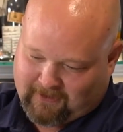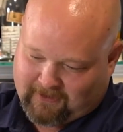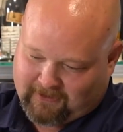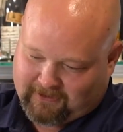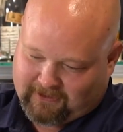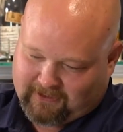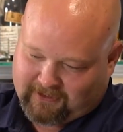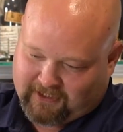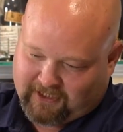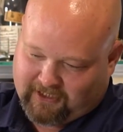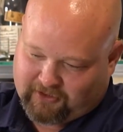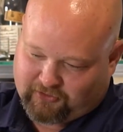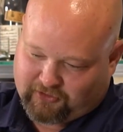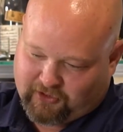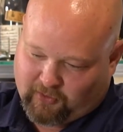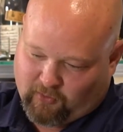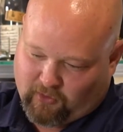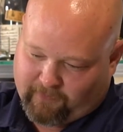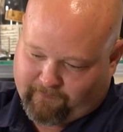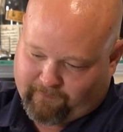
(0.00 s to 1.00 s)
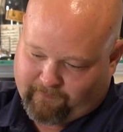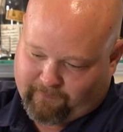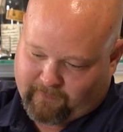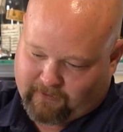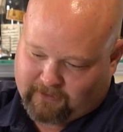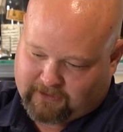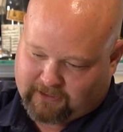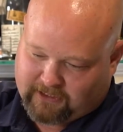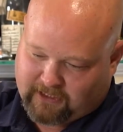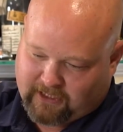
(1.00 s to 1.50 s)
This is an interesting one
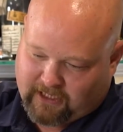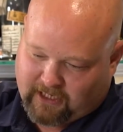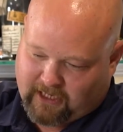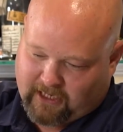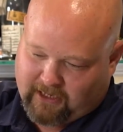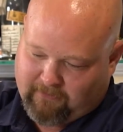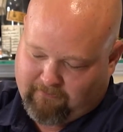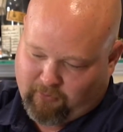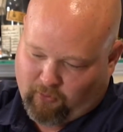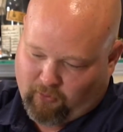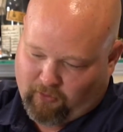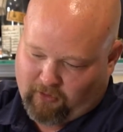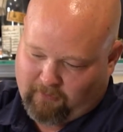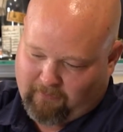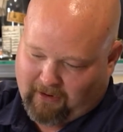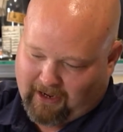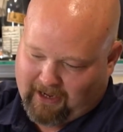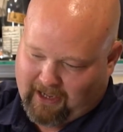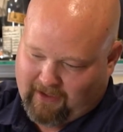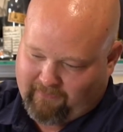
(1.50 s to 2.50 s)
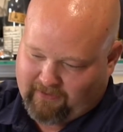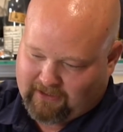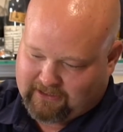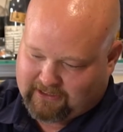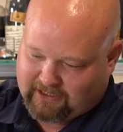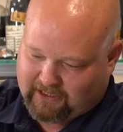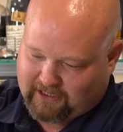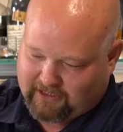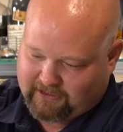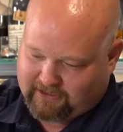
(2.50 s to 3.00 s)
imported by Heavy
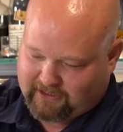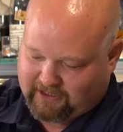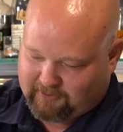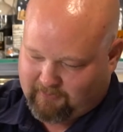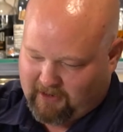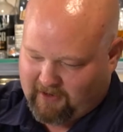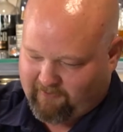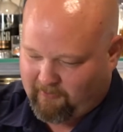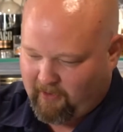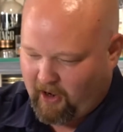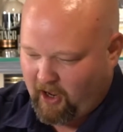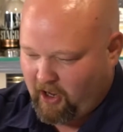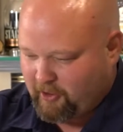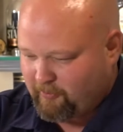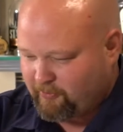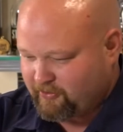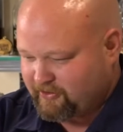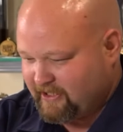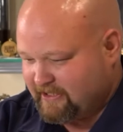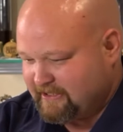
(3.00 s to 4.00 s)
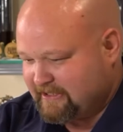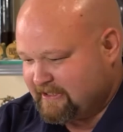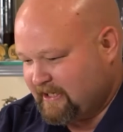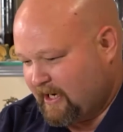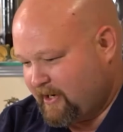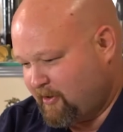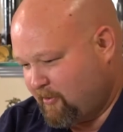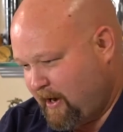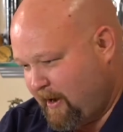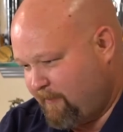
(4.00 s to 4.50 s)
Seas. It's made from 100%
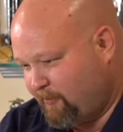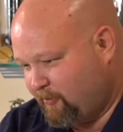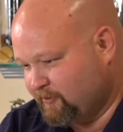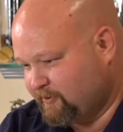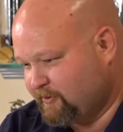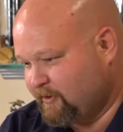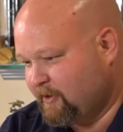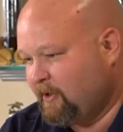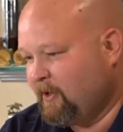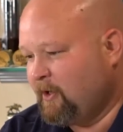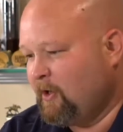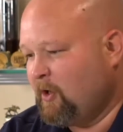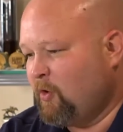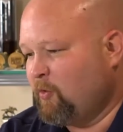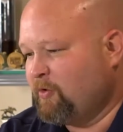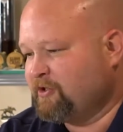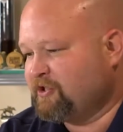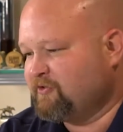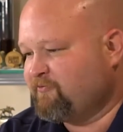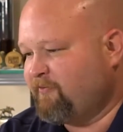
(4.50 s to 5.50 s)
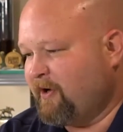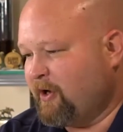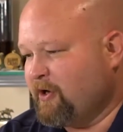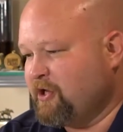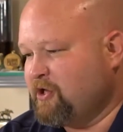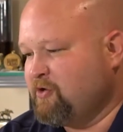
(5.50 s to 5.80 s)
cider apples, which is very